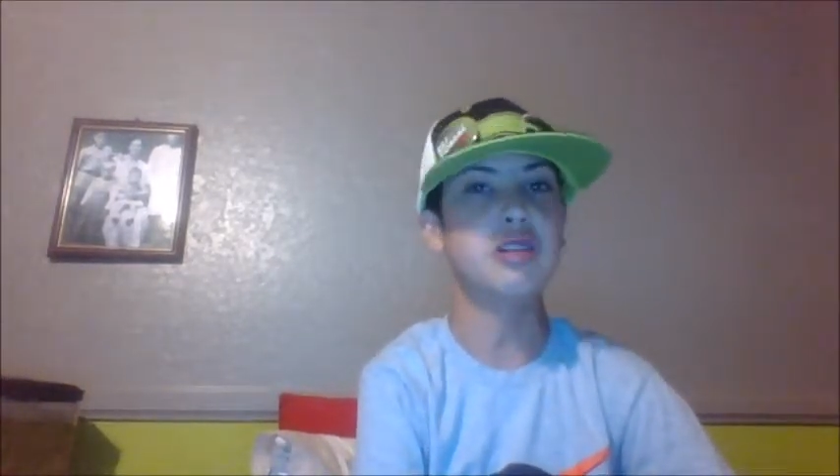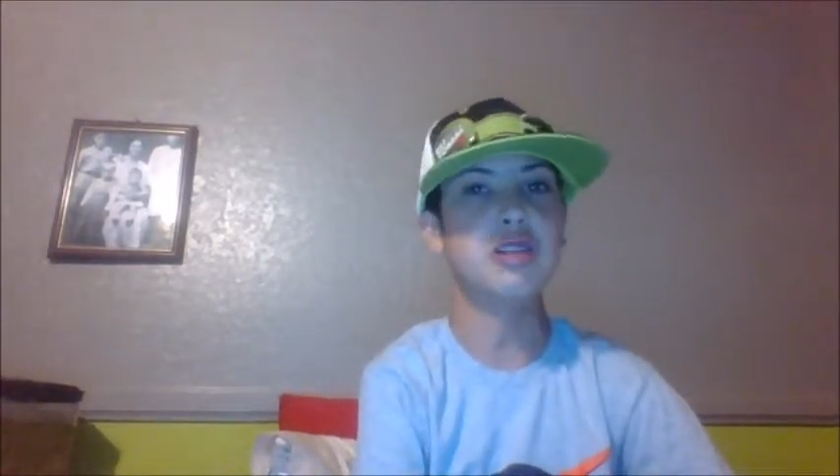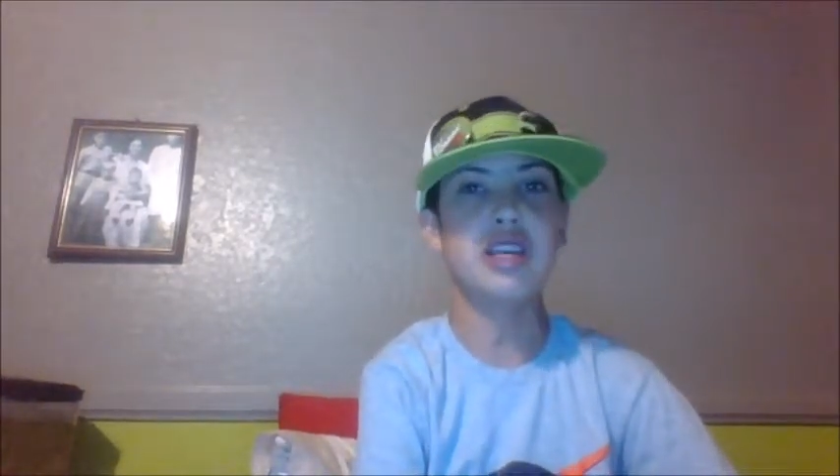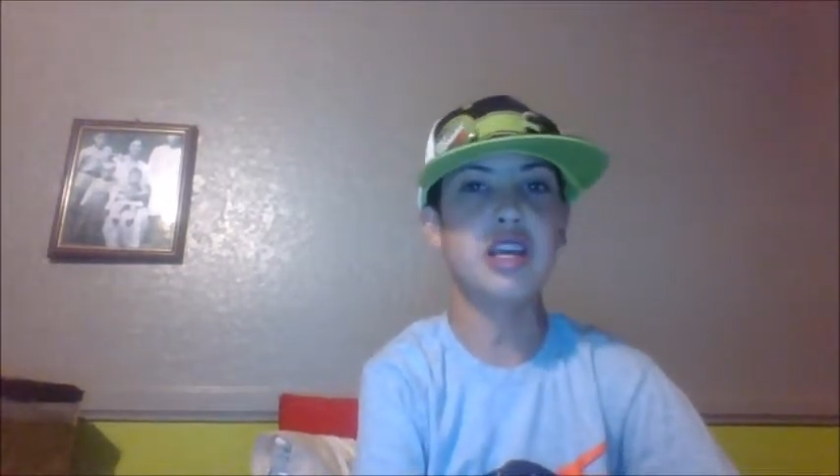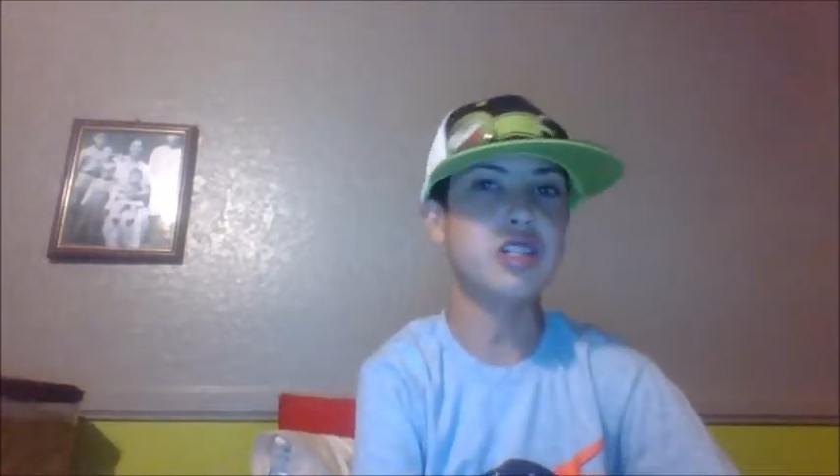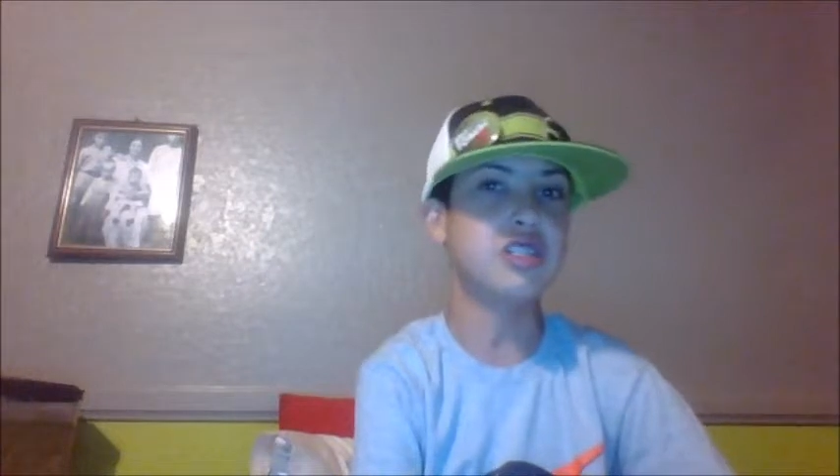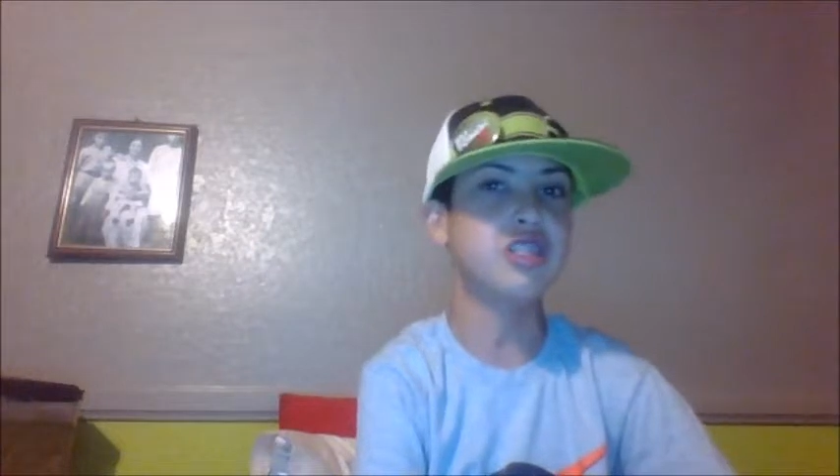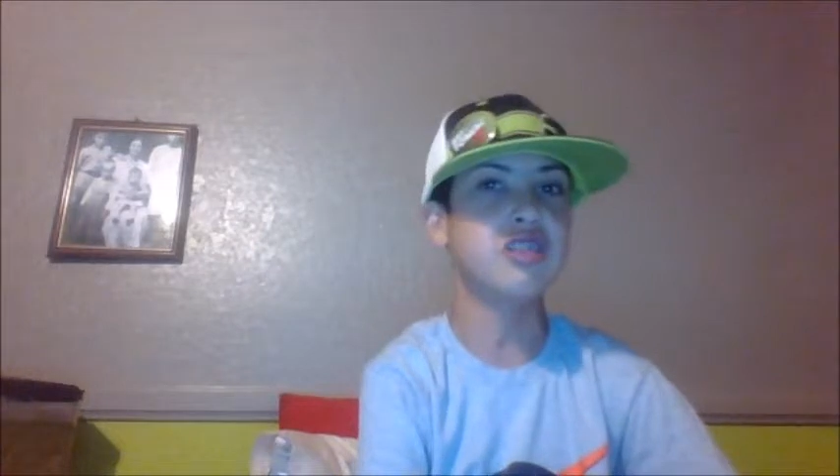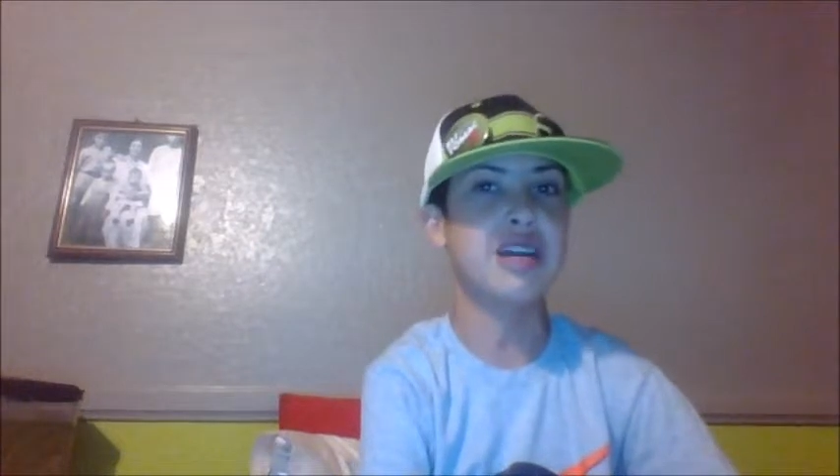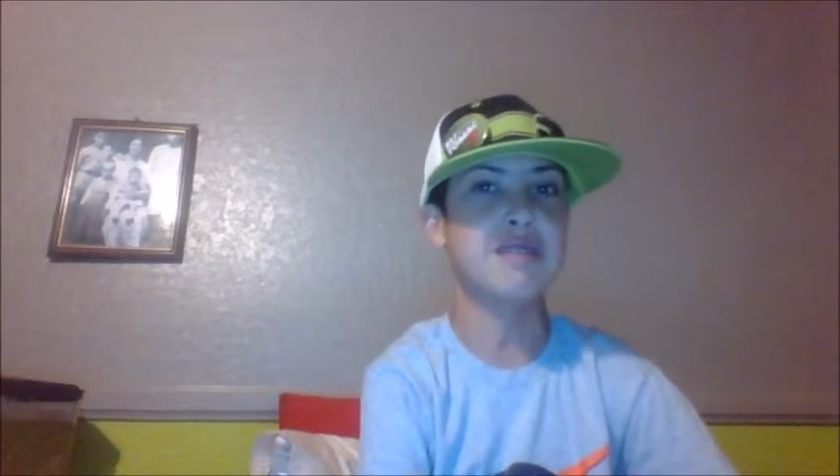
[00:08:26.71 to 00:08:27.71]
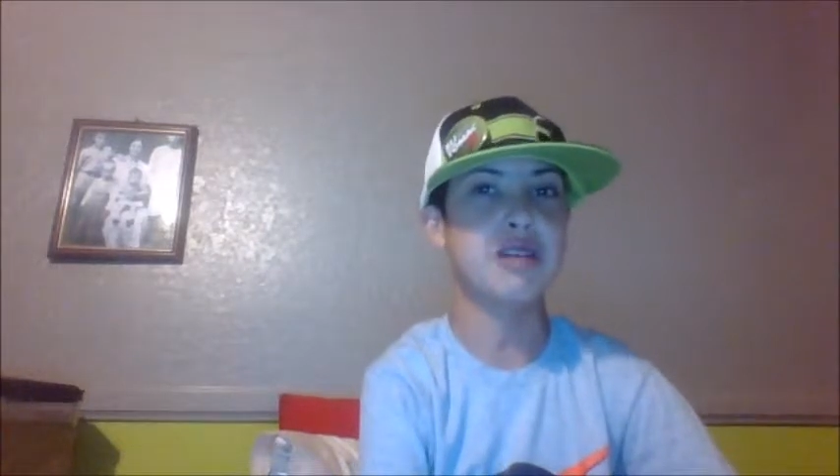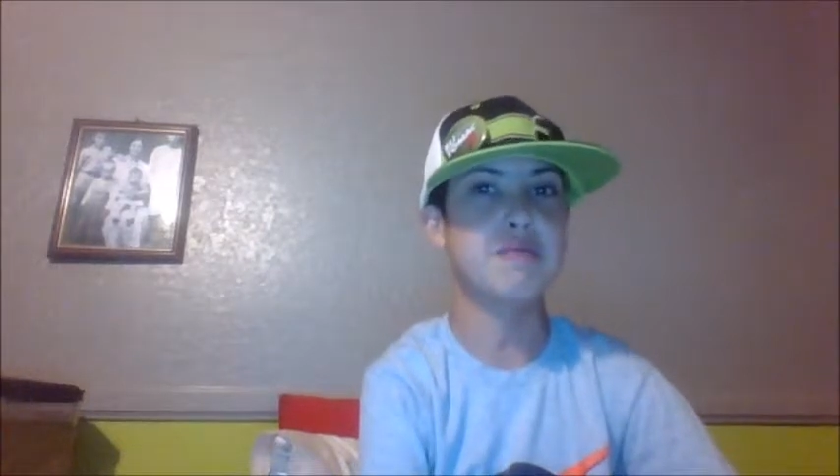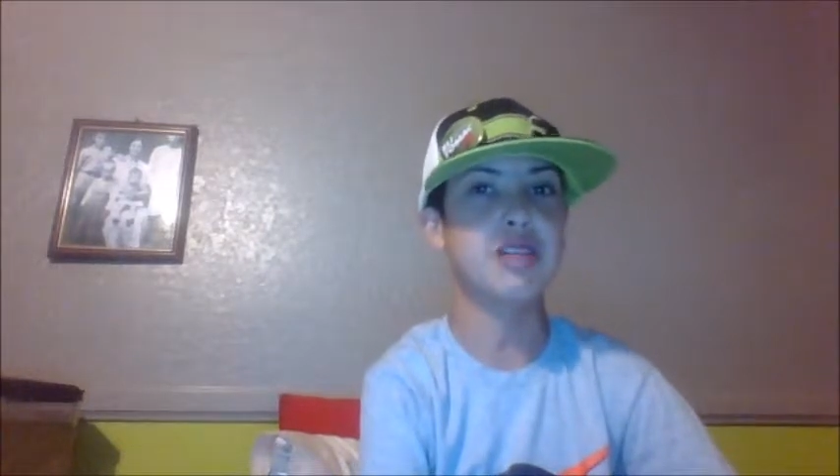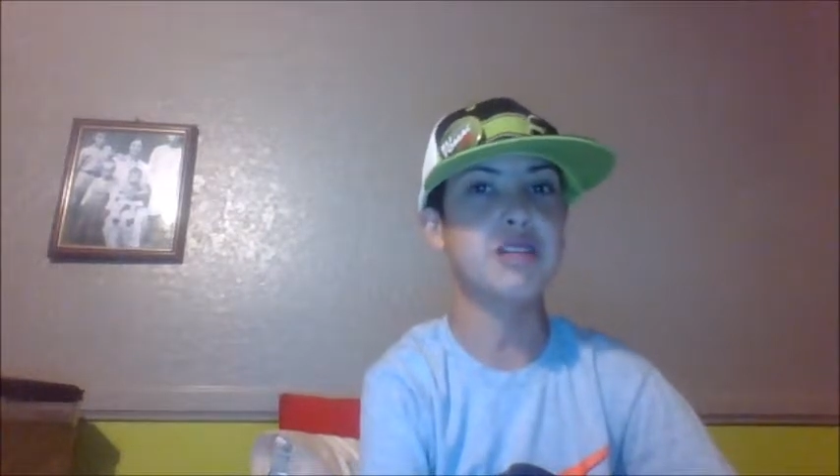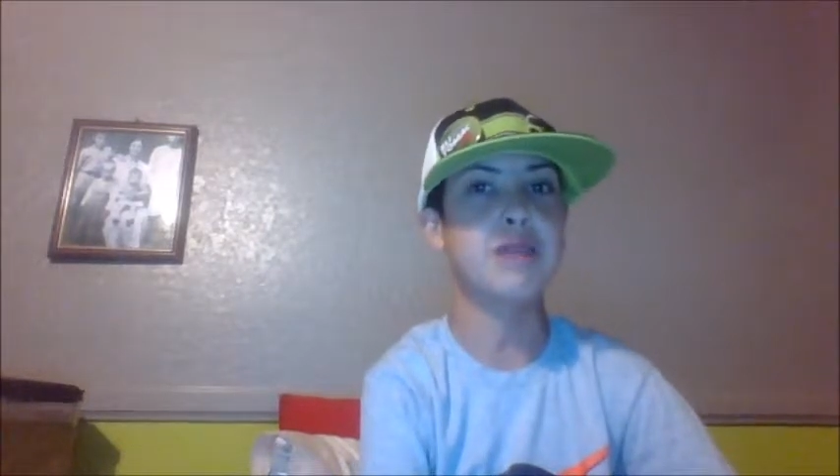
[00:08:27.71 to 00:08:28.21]
the other two times I've
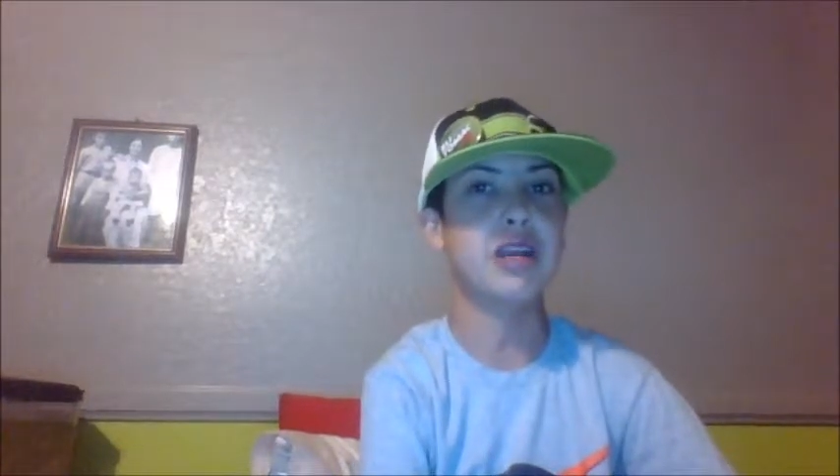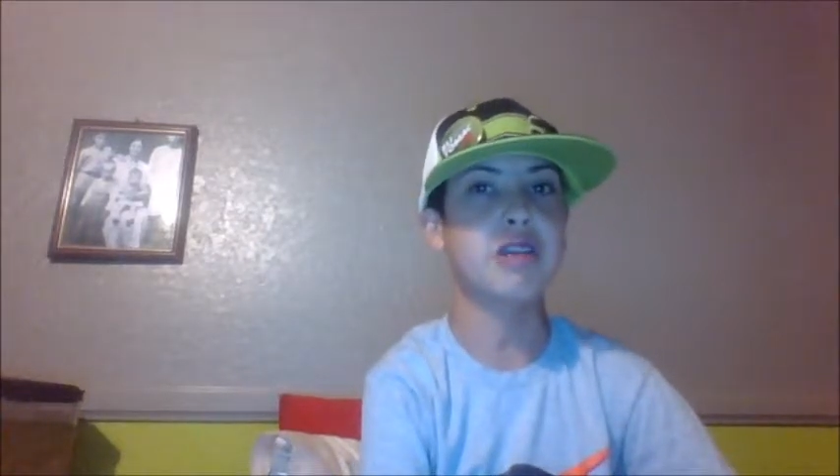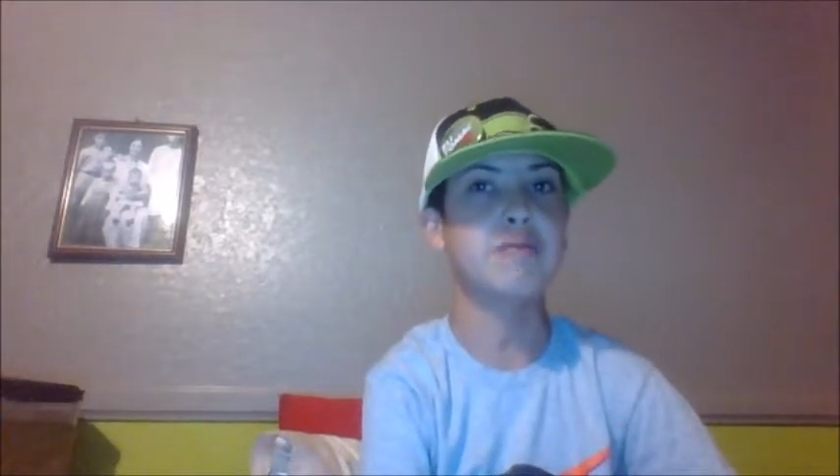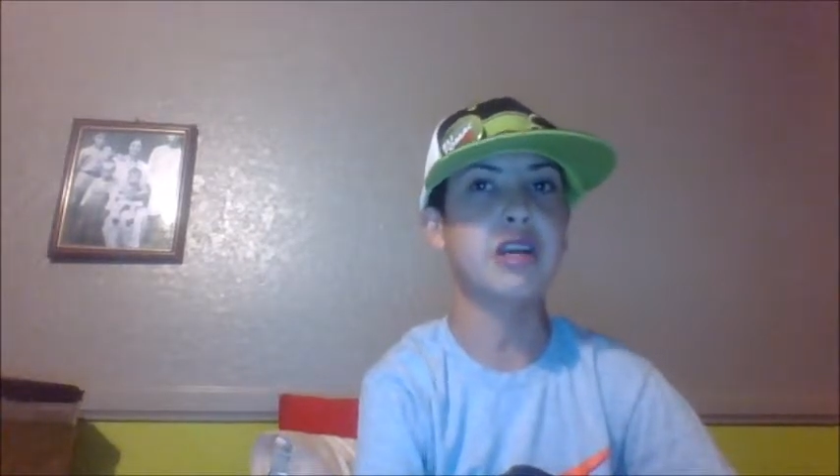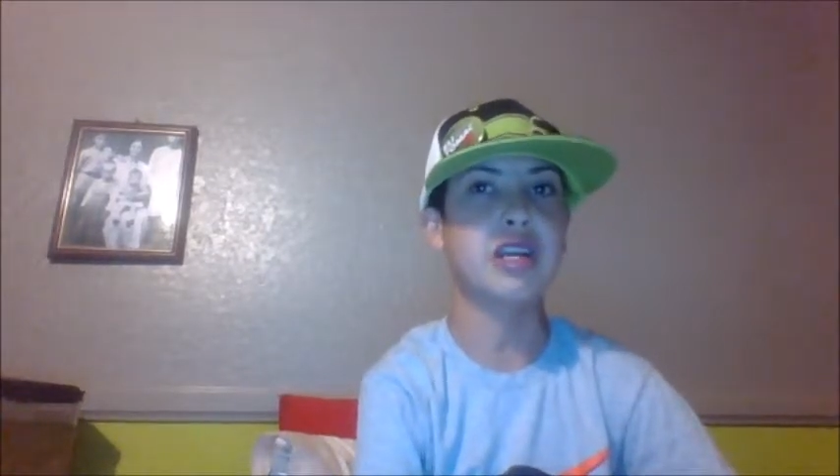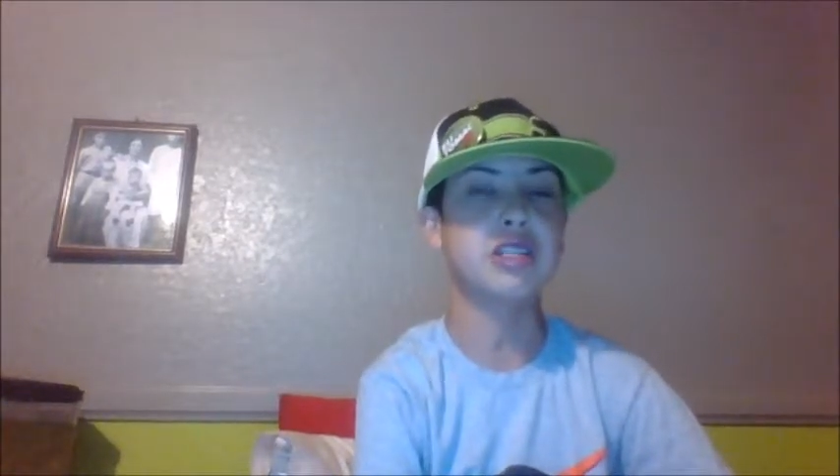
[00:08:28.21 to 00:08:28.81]
been to Petco Park,